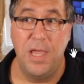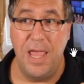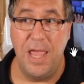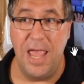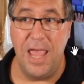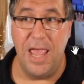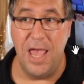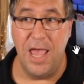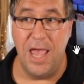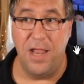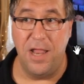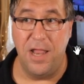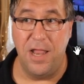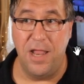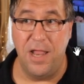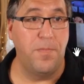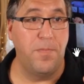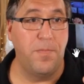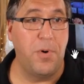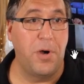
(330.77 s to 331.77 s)
And
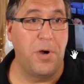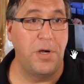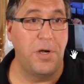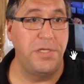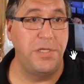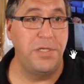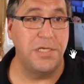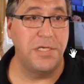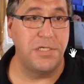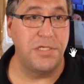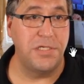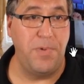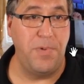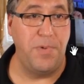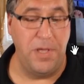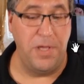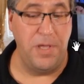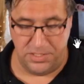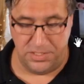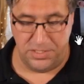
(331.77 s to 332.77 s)
for the
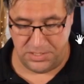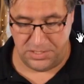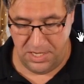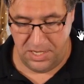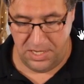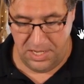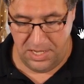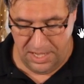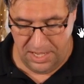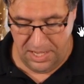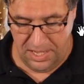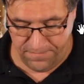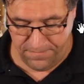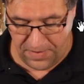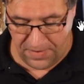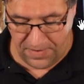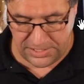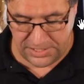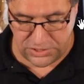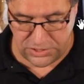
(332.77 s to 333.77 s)
participants, if
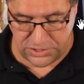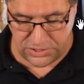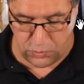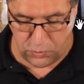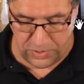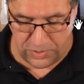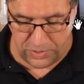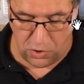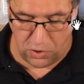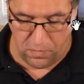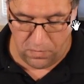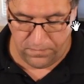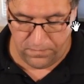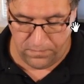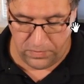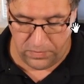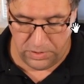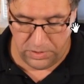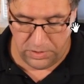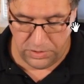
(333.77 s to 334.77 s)
I switch
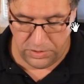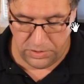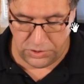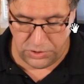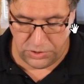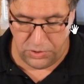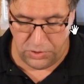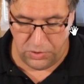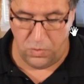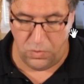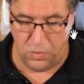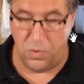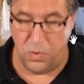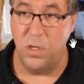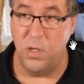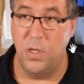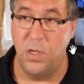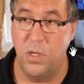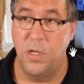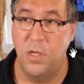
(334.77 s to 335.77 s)
over to
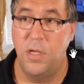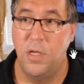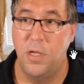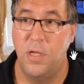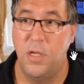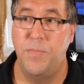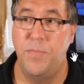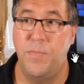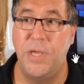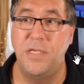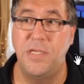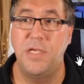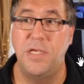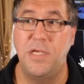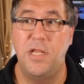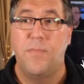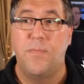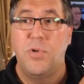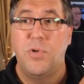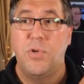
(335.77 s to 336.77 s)

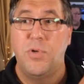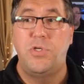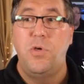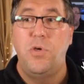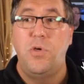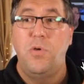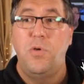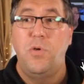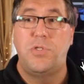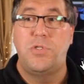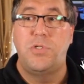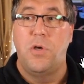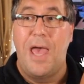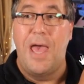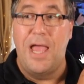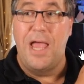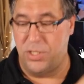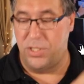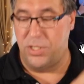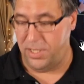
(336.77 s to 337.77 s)
PC number 2, so
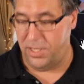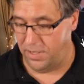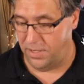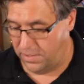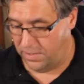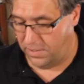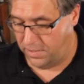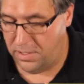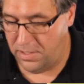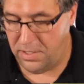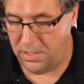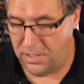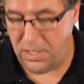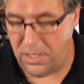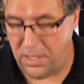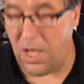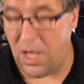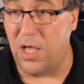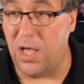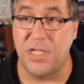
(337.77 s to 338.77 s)
actually,
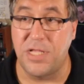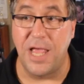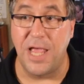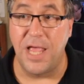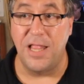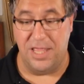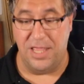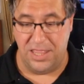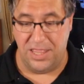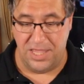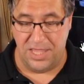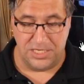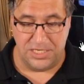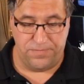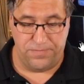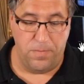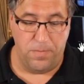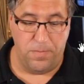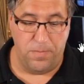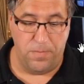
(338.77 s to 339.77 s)
I'll stay like
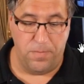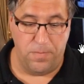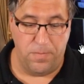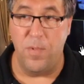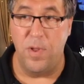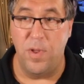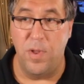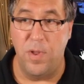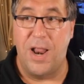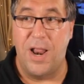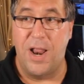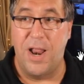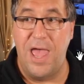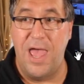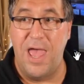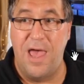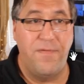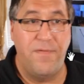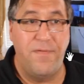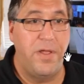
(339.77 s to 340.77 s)
this for a moment, but I
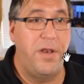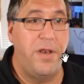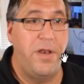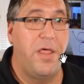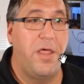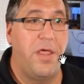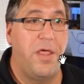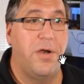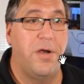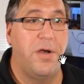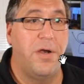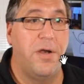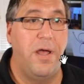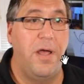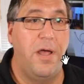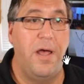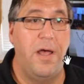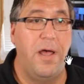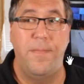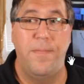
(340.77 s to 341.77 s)
have another
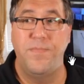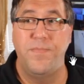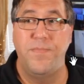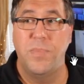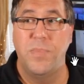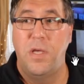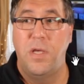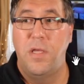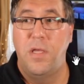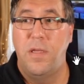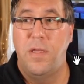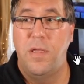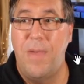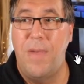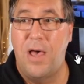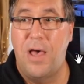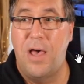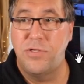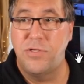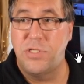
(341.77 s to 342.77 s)

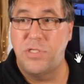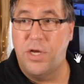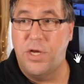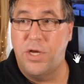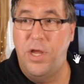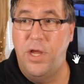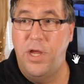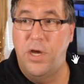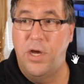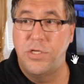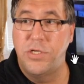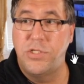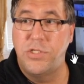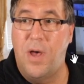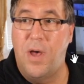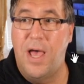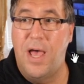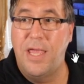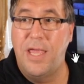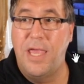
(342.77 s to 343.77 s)
mouse clicker here
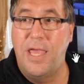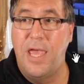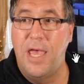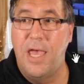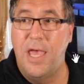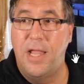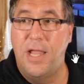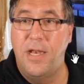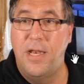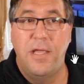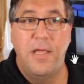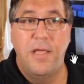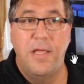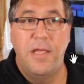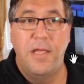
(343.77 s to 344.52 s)
so I can